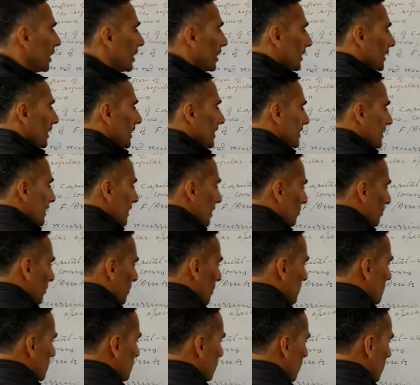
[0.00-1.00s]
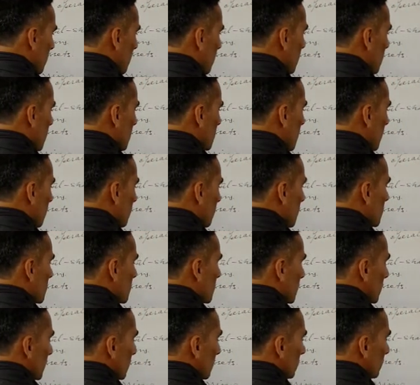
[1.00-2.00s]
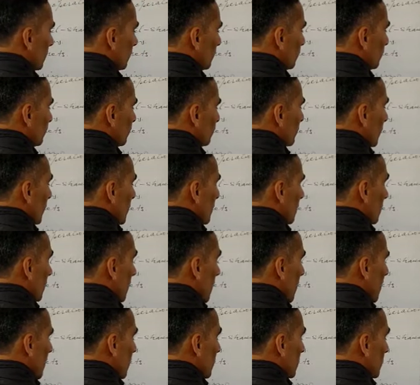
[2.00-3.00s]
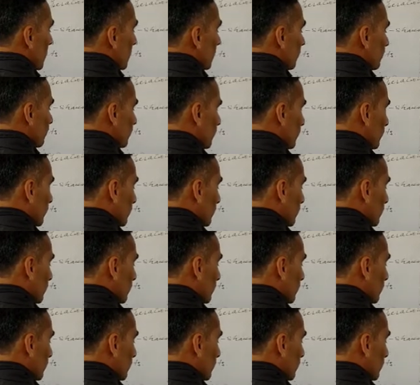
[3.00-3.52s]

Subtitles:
The examples, what are the examples here? Right?